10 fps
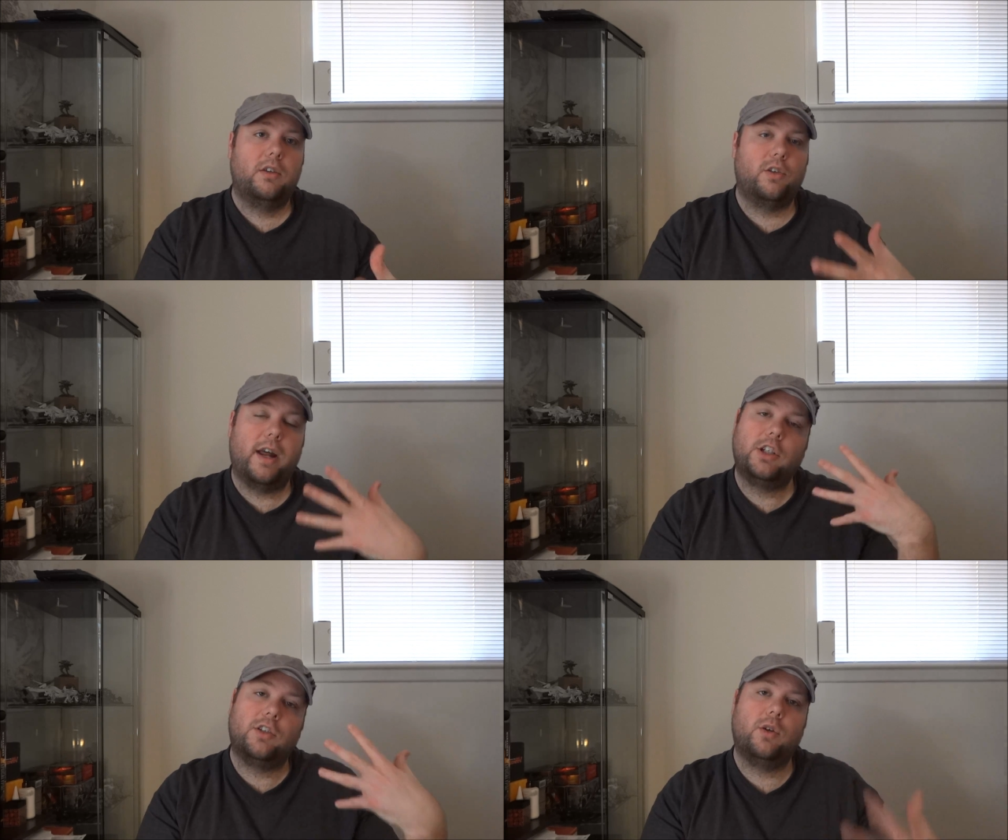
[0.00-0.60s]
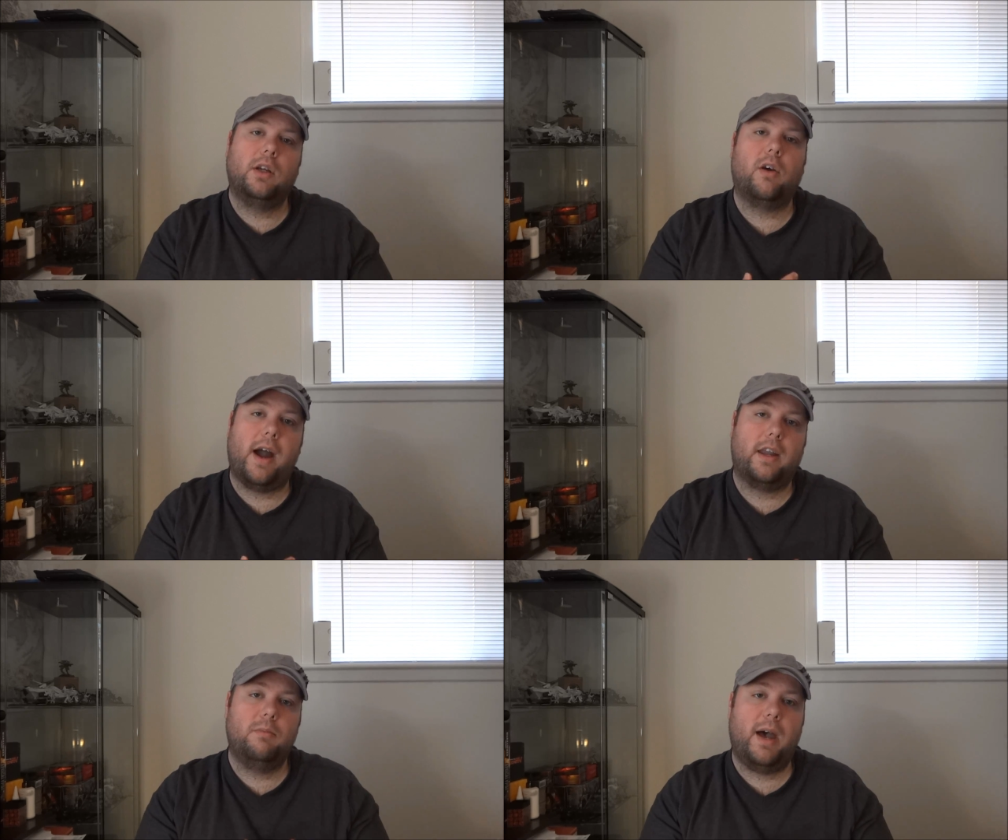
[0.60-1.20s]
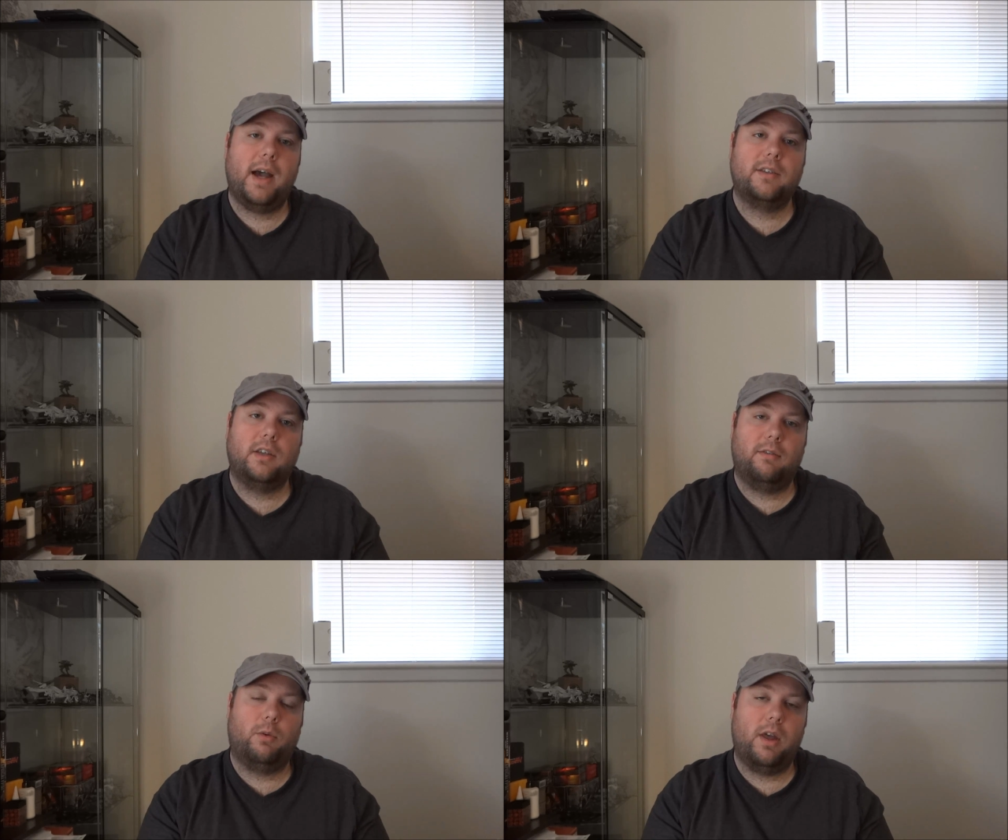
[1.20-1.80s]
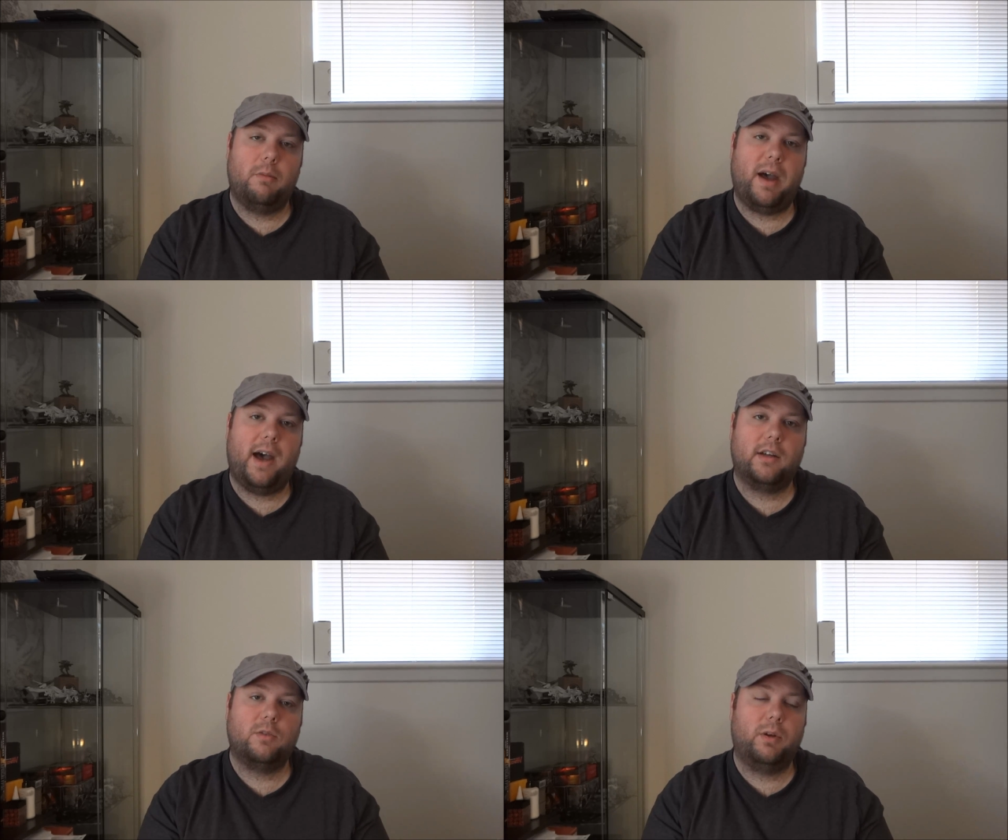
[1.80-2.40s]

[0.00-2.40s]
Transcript: So not just doing cracking packs and giving away the packs,